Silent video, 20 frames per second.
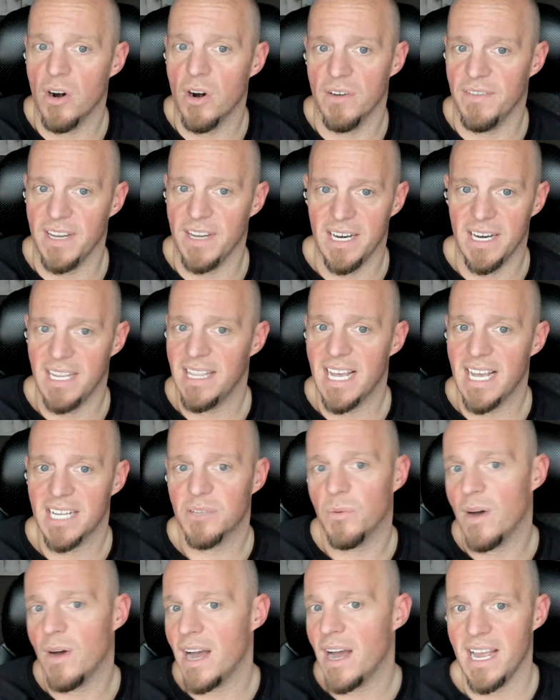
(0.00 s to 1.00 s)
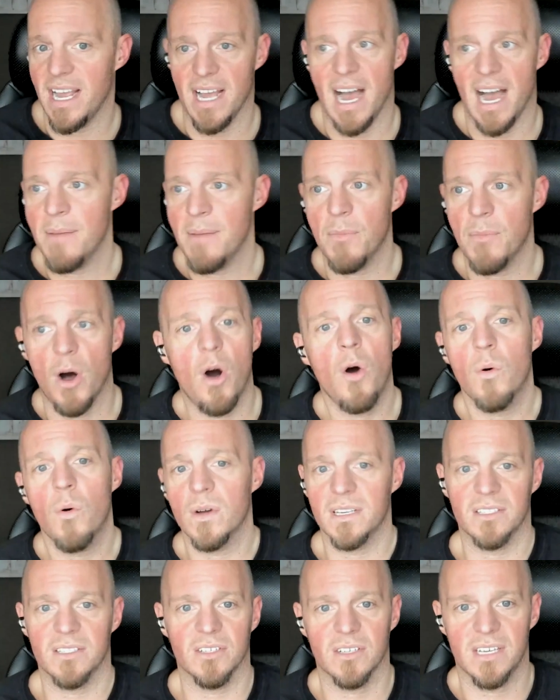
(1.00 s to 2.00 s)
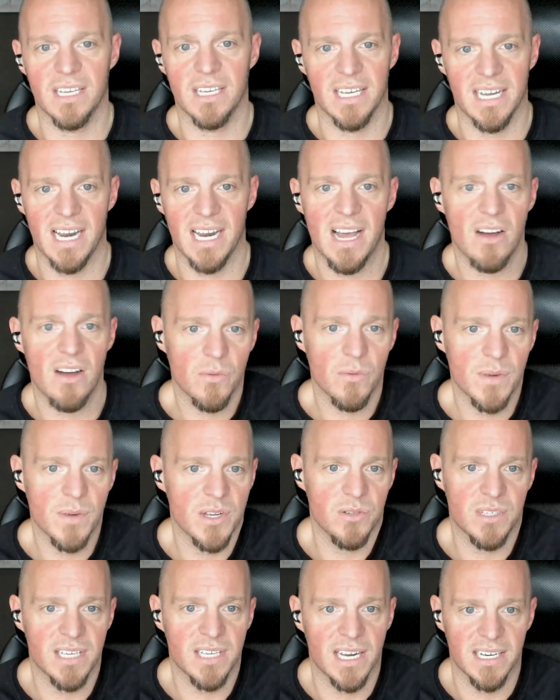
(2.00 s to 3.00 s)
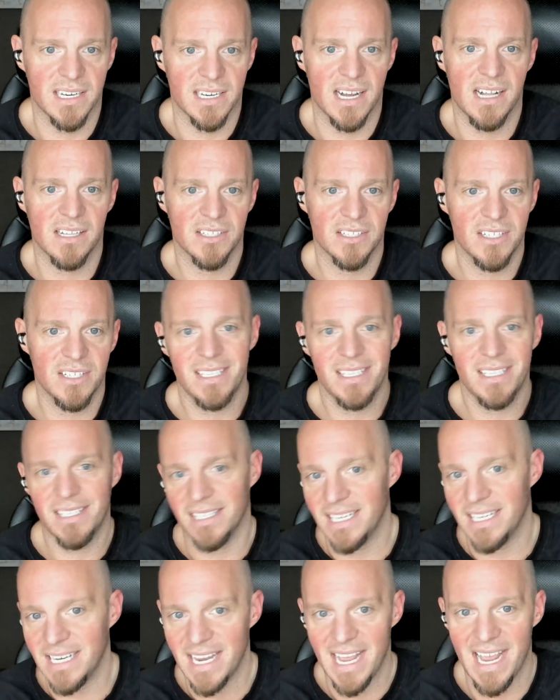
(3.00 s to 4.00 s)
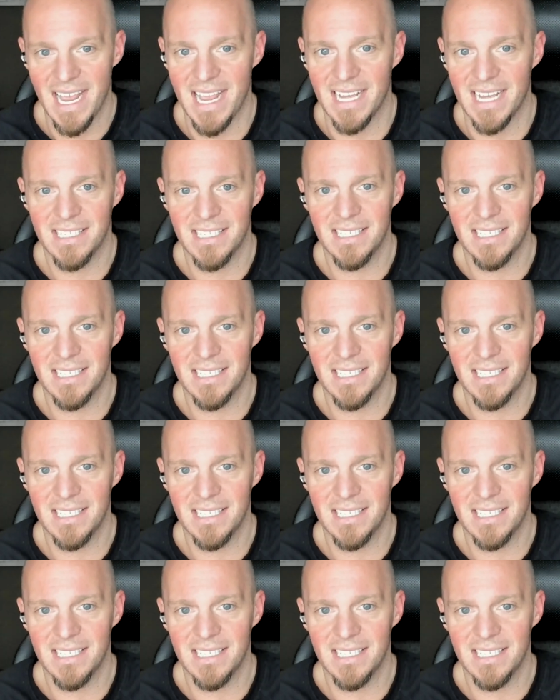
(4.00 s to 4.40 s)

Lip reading: it. And that's why I'm always looking at how can we use technology to enhance